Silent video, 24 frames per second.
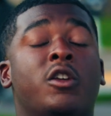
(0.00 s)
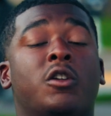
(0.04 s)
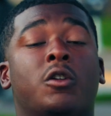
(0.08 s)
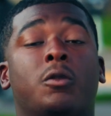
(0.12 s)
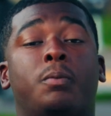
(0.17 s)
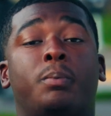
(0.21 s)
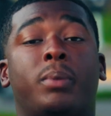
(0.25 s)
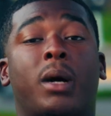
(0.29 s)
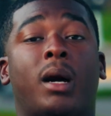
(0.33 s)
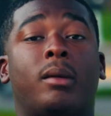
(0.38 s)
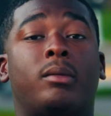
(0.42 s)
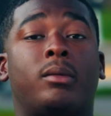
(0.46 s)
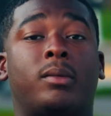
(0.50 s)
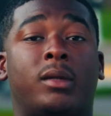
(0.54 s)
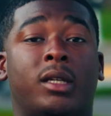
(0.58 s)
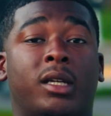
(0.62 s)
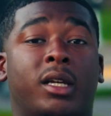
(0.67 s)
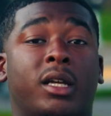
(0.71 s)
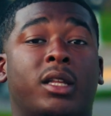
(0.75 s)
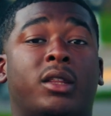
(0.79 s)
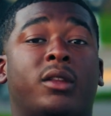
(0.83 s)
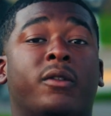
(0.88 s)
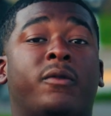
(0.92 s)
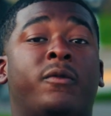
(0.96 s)
you'll probably
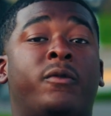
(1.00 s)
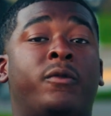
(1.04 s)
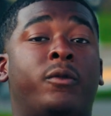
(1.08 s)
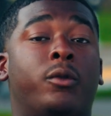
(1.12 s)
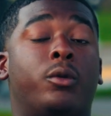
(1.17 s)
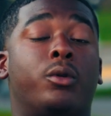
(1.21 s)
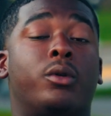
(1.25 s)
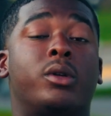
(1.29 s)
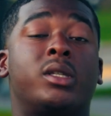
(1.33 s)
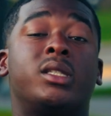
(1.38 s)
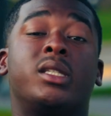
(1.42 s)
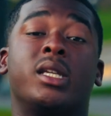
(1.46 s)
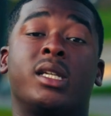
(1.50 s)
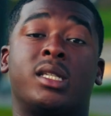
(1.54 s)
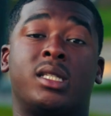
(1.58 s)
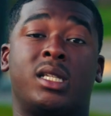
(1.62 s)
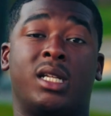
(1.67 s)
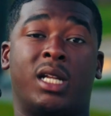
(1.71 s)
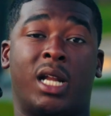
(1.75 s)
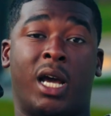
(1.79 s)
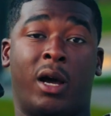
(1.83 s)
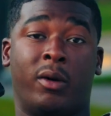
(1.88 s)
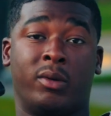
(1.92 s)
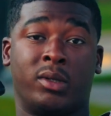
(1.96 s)
get the full
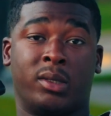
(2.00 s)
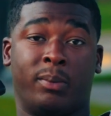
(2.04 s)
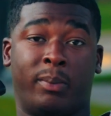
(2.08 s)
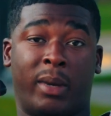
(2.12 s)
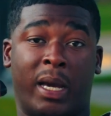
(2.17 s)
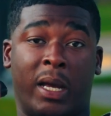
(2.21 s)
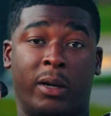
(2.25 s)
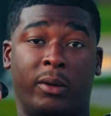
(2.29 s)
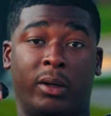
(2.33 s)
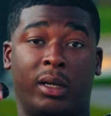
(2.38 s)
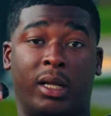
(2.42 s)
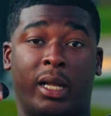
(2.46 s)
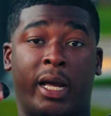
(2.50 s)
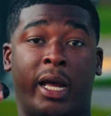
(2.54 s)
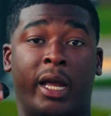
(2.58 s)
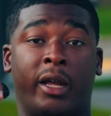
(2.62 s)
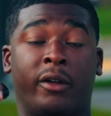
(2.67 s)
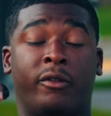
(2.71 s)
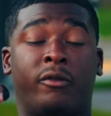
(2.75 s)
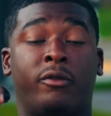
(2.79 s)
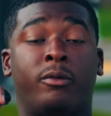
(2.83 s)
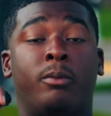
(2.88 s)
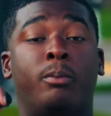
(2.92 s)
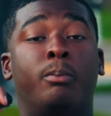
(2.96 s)
16 hours of battery
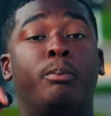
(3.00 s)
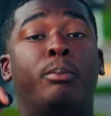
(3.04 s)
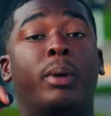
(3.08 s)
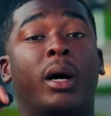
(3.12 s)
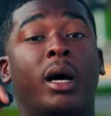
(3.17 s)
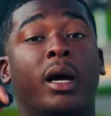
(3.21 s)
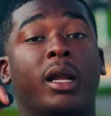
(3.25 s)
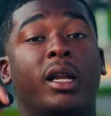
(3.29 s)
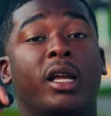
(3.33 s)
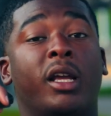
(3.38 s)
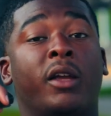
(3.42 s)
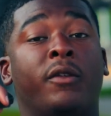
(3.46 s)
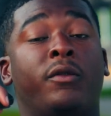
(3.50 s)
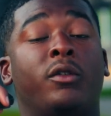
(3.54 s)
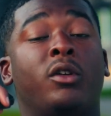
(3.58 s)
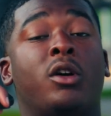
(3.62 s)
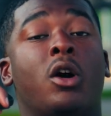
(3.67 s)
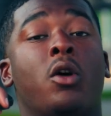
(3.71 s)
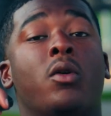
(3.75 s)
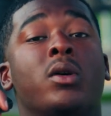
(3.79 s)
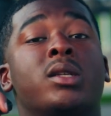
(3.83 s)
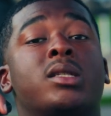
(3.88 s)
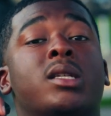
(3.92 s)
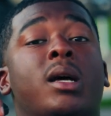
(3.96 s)
life. But if you
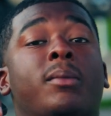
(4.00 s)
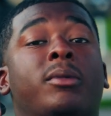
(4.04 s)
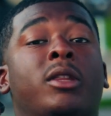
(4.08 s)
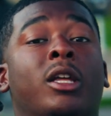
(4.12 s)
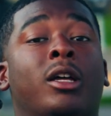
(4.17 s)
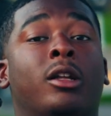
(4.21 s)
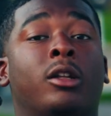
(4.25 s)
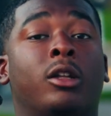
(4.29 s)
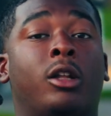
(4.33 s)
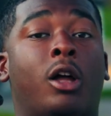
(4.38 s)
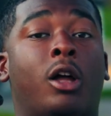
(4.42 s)
go with something